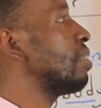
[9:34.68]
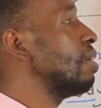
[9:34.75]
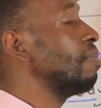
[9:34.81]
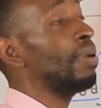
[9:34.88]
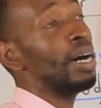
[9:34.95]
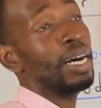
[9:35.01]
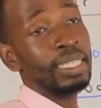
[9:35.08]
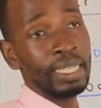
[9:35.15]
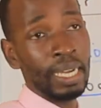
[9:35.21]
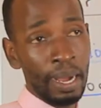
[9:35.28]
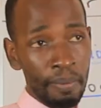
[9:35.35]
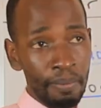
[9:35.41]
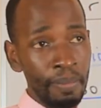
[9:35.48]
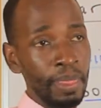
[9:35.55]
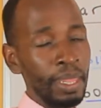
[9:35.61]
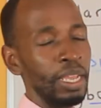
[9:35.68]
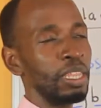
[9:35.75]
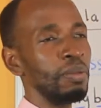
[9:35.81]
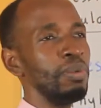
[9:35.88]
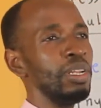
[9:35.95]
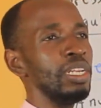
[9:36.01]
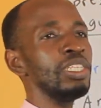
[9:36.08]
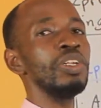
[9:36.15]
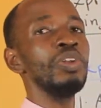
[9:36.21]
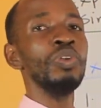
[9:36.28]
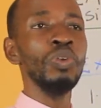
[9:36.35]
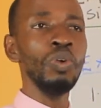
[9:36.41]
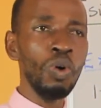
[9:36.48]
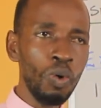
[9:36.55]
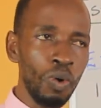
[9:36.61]
them has come, it means
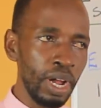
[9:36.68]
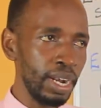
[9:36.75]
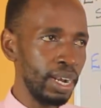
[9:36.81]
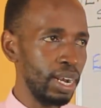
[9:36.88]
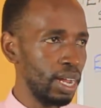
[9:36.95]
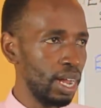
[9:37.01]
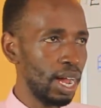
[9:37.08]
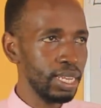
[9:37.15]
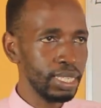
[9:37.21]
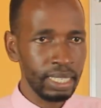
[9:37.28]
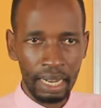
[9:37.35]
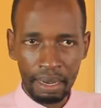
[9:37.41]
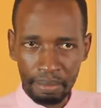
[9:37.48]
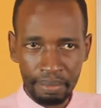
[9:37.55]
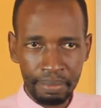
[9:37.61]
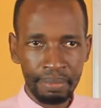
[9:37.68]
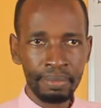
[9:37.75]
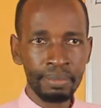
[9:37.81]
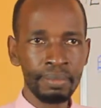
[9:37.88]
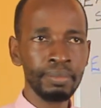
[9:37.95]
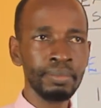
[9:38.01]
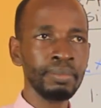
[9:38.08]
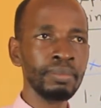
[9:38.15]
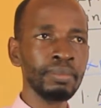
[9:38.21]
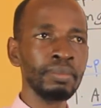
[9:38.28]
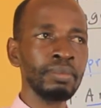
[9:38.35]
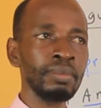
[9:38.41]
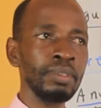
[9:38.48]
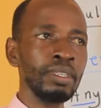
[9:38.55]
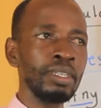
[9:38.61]
no one has come.
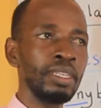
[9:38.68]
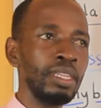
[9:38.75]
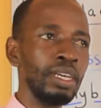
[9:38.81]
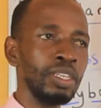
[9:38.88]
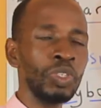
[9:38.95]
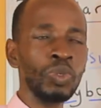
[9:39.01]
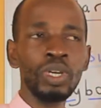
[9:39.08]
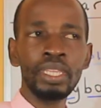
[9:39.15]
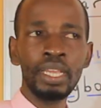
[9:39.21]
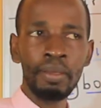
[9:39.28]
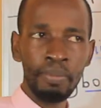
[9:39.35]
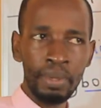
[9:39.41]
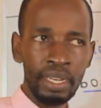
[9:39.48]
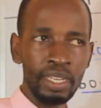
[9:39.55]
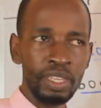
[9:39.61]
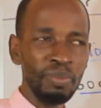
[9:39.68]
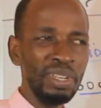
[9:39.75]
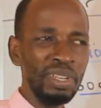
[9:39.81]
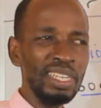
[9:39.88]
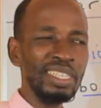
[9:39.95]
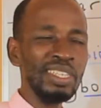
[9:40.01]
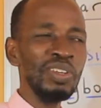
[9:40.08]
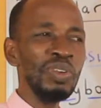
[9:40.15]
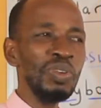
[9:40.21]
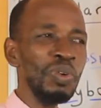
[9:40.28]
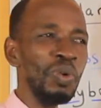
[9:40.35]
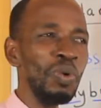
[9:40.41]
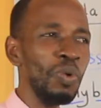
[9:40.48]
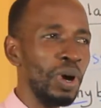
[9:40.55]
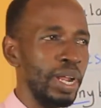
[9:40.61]
That's what I mean. It means
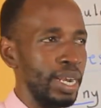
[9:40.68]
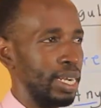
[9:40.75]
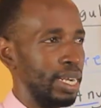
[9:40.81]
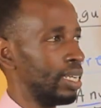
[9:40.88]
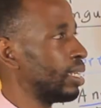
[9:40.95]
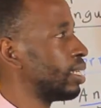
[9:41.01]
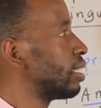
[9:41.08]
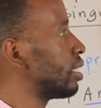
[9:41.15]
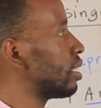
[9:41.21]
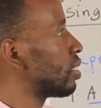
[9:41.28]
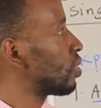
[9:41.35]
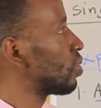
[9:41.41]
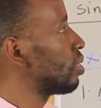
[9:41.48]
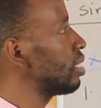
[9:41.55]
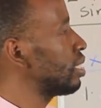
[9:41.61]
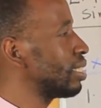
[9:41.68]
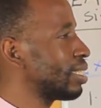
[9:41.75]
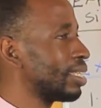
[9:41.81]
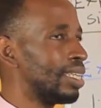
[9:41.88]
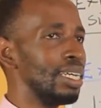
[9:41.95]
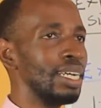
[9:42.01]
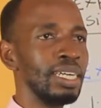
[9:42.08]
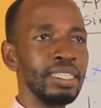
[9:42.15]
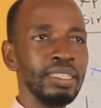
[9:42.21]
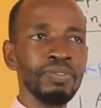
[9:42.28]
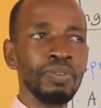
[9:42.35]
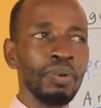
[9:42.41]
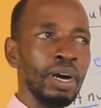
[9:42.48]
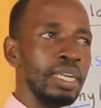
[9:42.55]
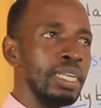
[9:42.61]
no one. So this is a negative
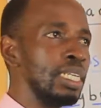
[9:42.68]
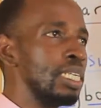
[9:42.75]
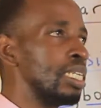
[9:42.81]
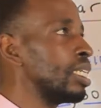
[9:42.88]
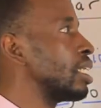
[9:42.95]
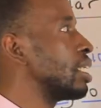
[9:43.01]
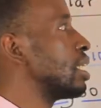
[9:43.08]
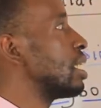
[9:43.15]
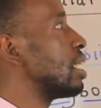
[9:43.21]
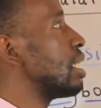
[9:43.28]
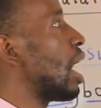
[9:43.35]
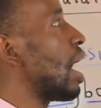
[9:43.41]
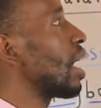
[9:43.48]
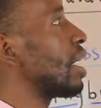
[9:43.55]
word. I